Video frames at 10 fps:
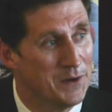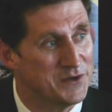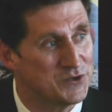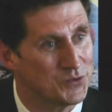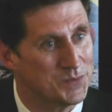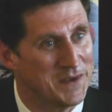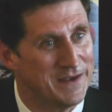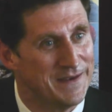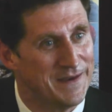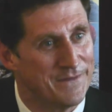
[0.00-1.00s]
which would
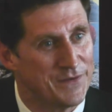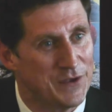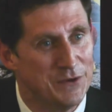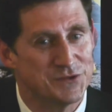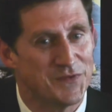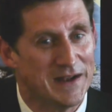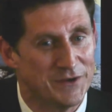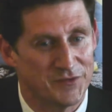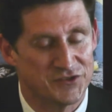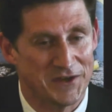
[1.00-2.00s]
be of huge
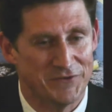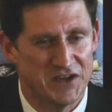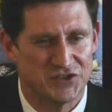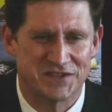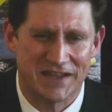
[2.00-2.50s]
value for generations.